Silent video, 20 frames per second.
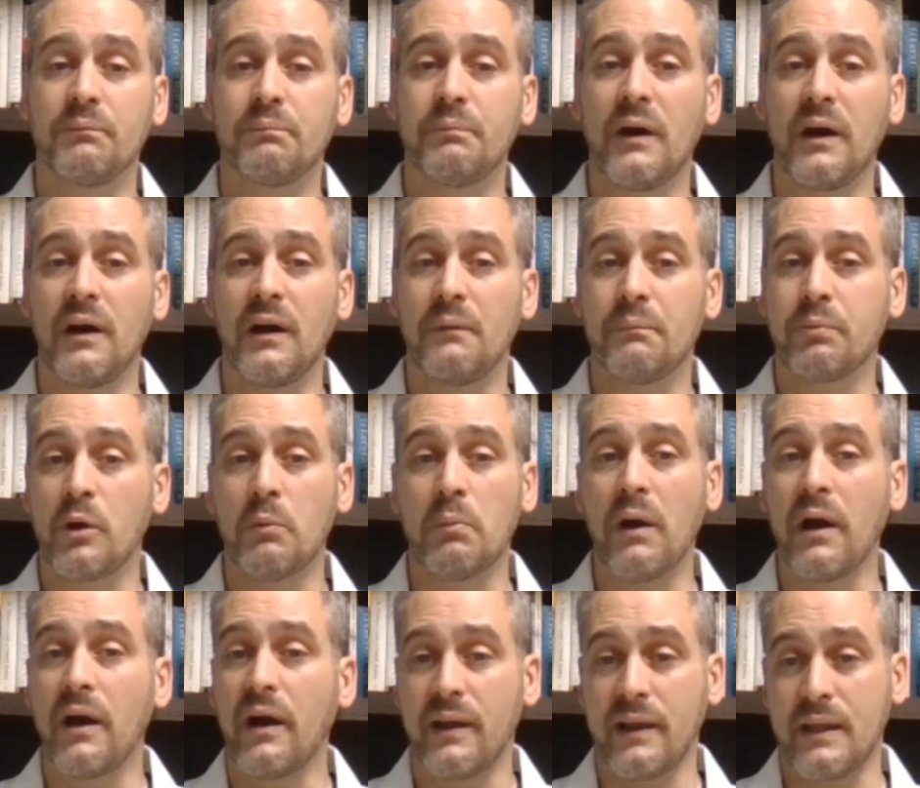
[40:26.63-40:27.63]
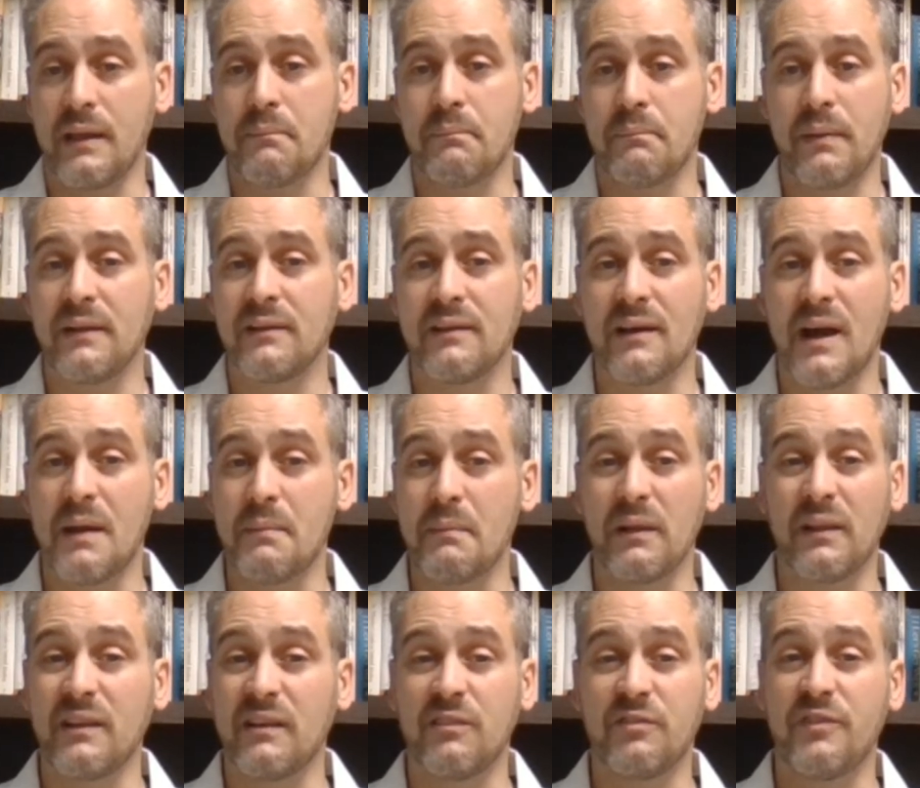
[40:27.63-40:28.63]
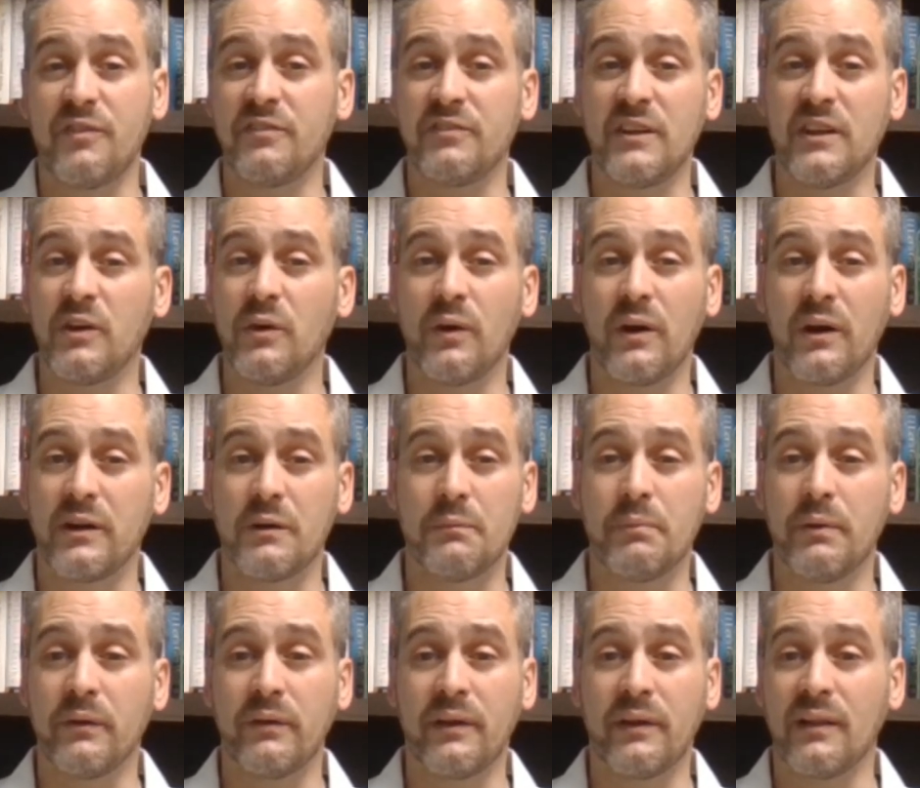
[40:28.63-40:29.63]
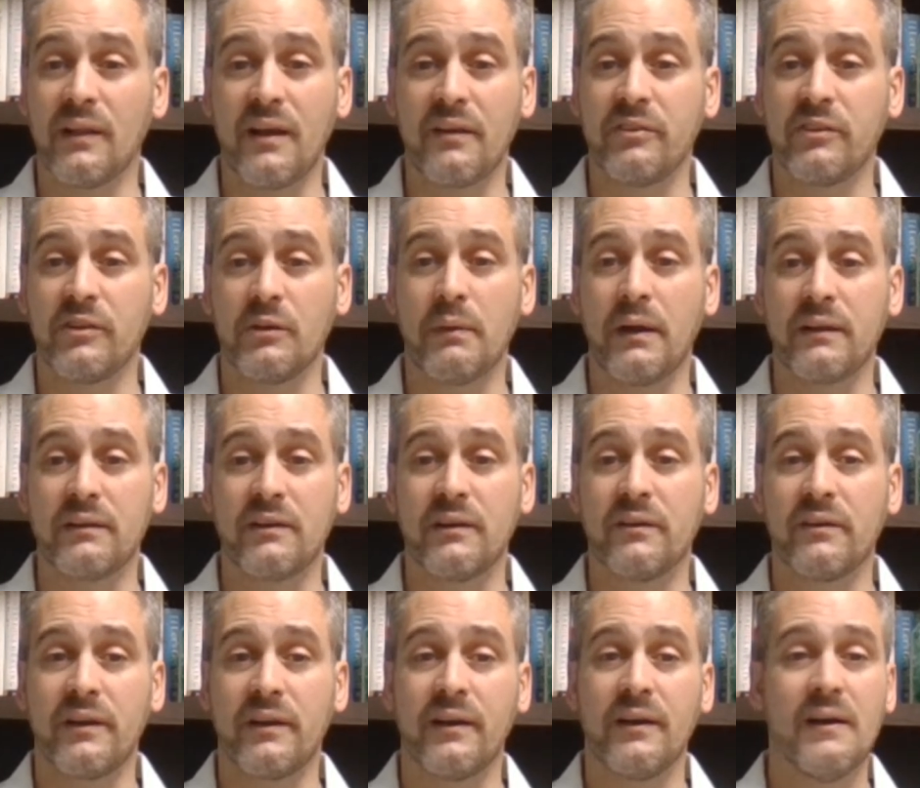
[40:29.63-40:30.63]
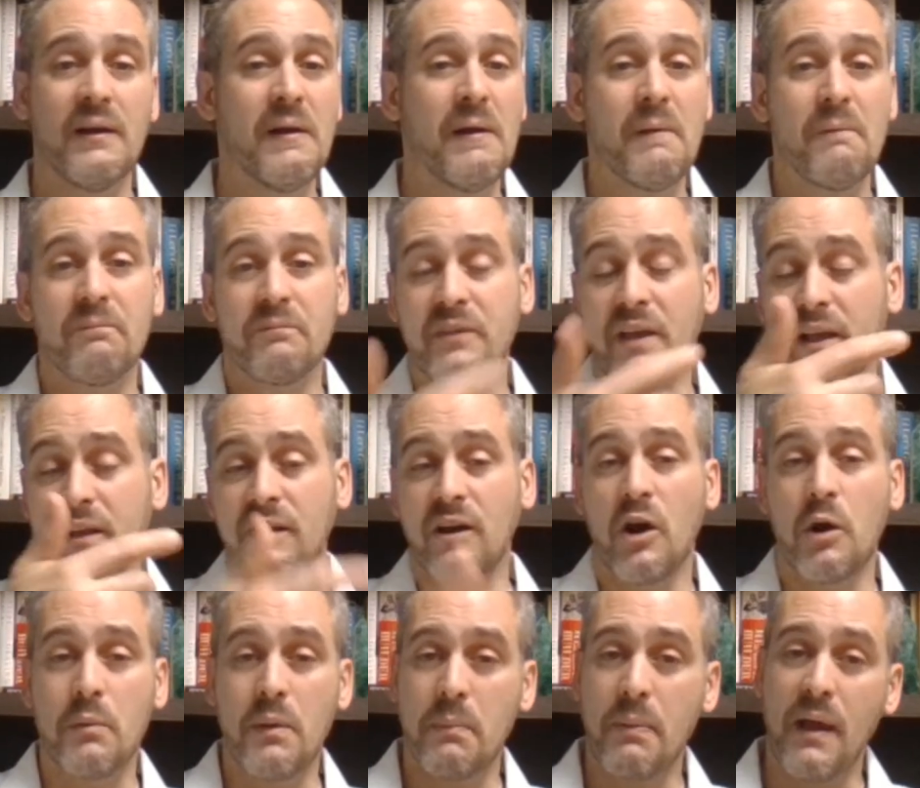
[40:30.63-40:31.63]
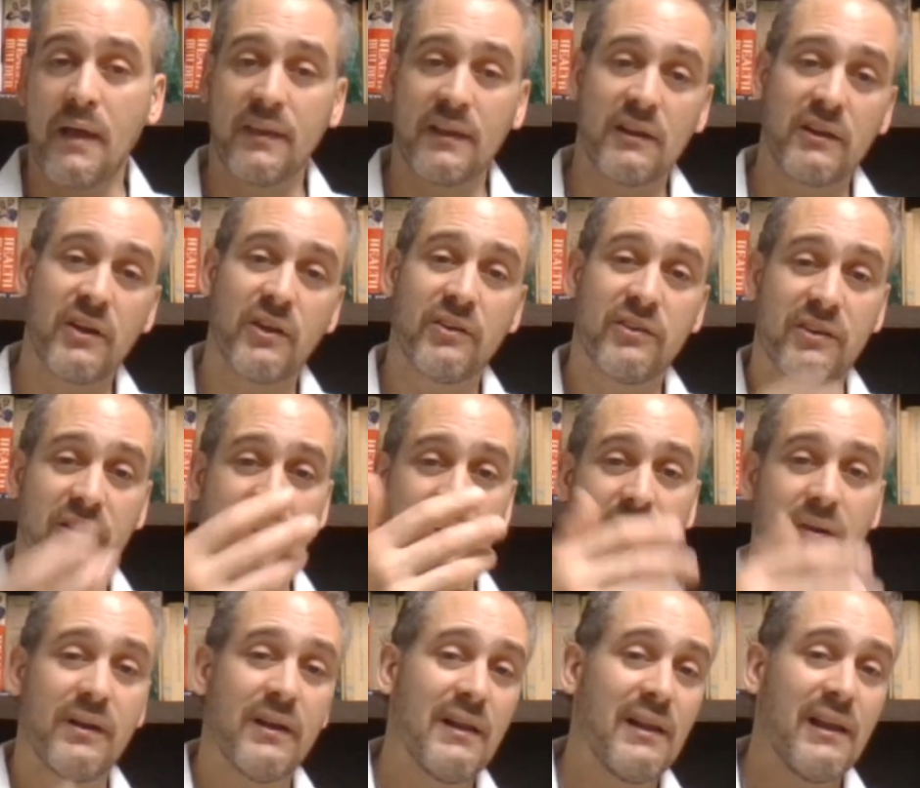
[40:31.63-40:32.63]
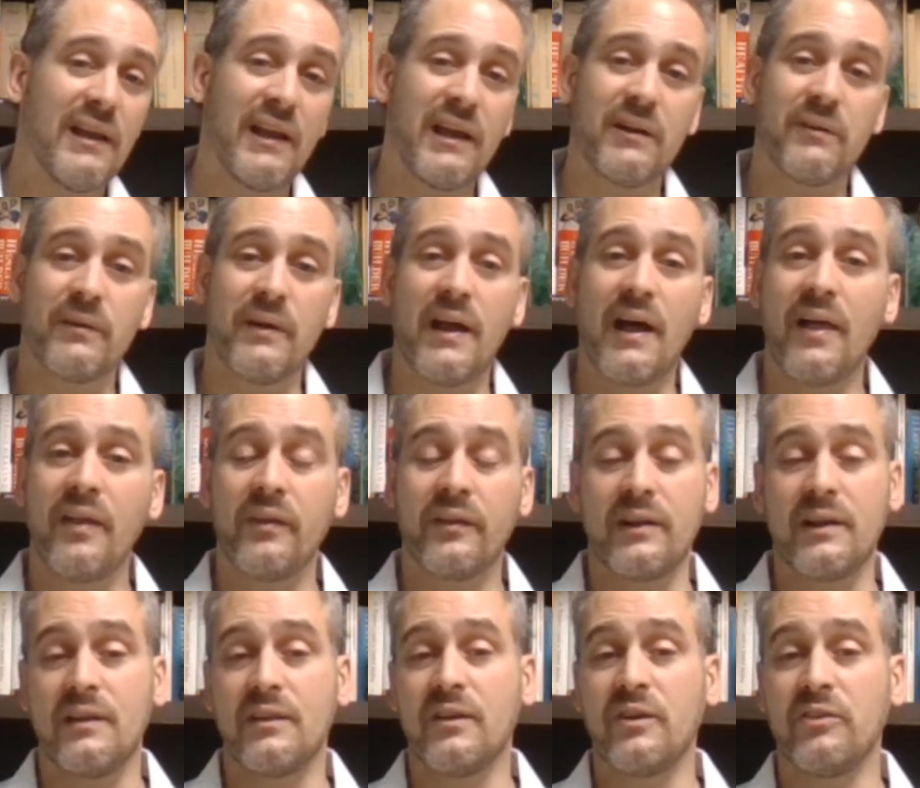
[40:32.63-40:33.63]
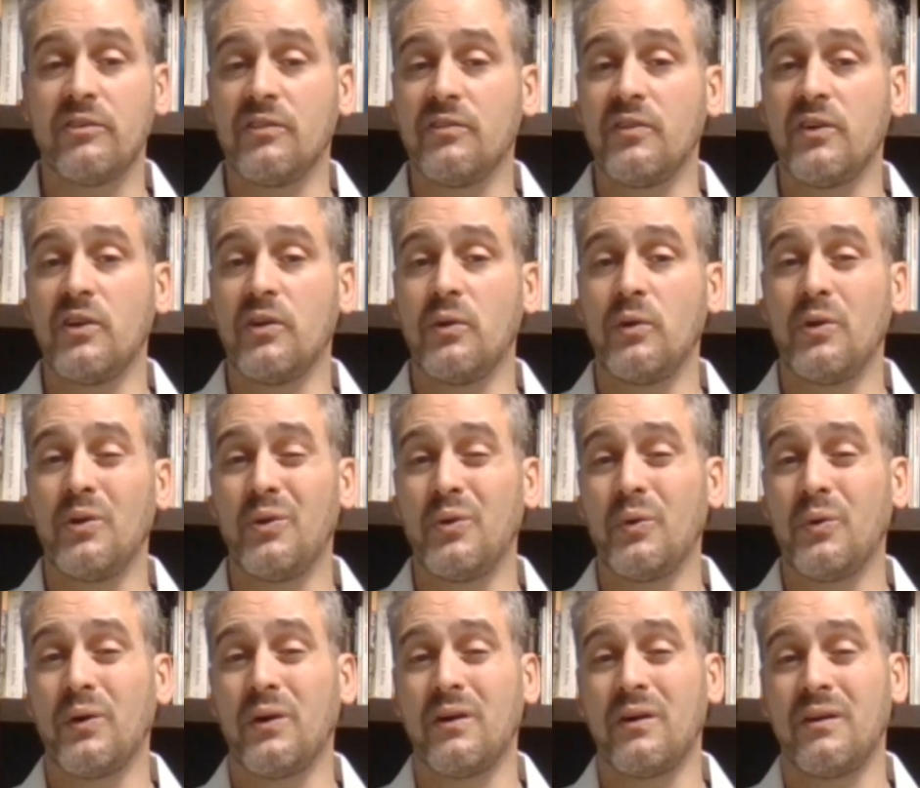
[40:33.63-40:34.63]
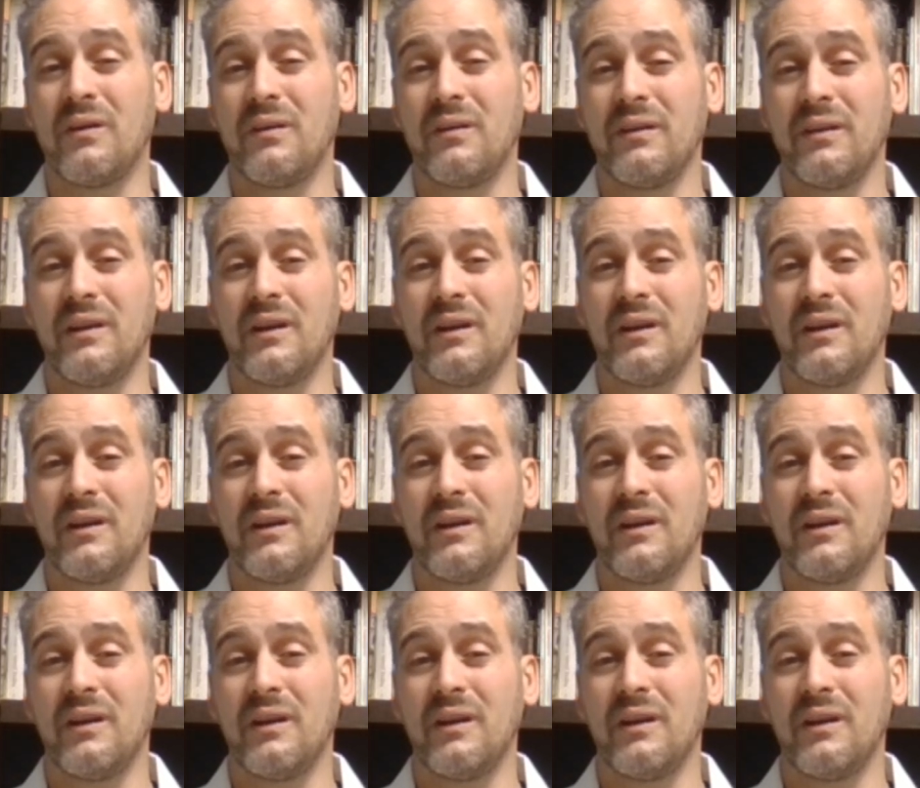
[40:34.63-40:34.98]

probiotic at bedtime, at least 50 to 100 billion live cell bacteria, take a homeopathic nosode. In reality, those of you who are,